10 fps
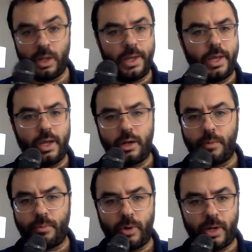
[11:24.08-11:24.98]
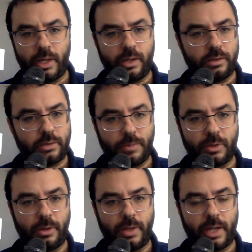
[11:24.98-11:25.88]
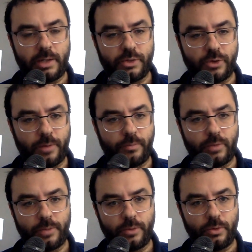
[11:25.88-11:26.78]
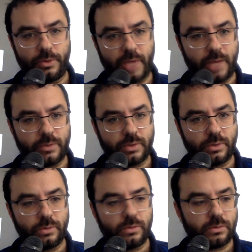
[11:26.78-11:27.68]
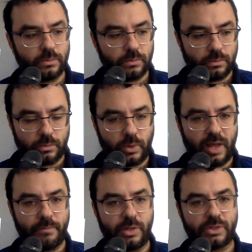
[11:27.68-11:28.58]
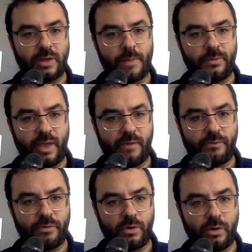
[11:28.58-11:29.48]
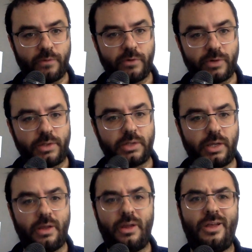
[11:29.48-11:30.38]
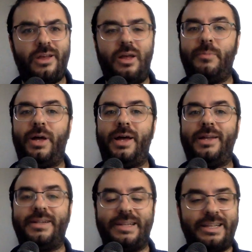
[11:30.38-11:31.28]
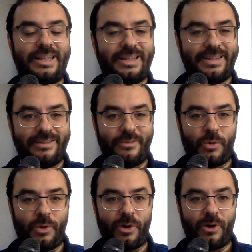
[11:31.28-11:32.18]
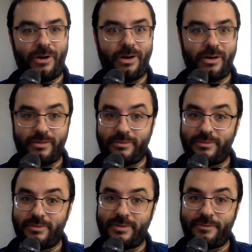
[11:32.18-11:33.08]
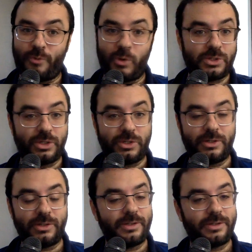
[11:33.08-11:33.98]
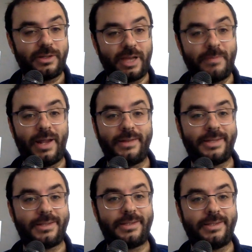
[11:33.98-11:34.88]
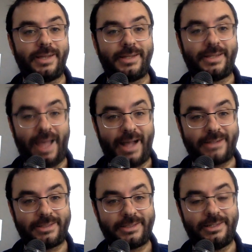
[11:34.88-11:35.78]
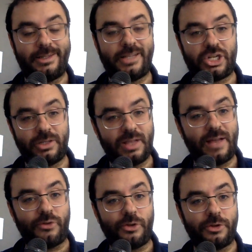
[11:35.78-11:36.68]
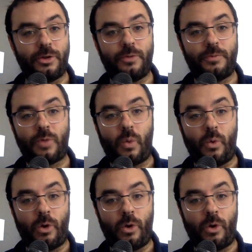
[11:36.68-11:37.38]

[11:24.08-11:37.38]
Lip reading: pretty typical anti-Trump liberal types who don't have much time today for Tulsi, but were forced to admit that the attacks that she leveled were